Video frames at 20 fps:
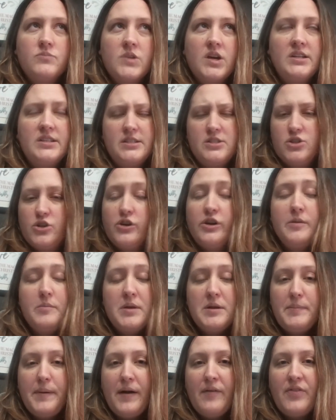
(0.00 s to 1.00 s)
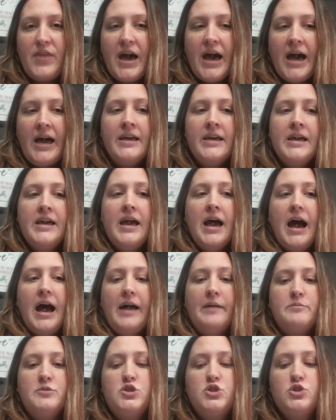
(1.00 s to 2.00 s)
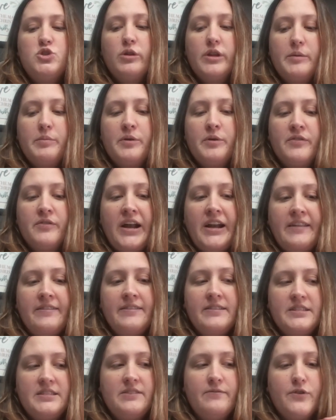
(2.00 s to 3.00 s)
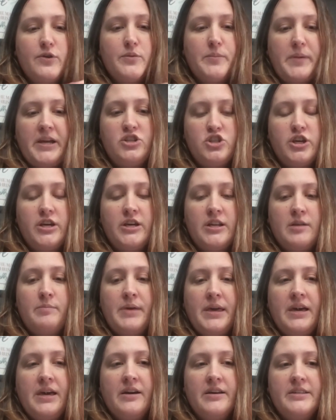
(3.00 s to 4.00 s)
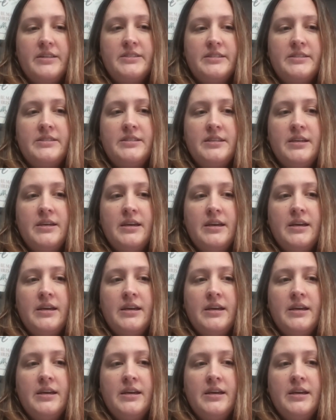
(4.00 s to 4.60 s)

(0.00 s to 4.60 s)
a disagreement about that. I'm solely providing this information because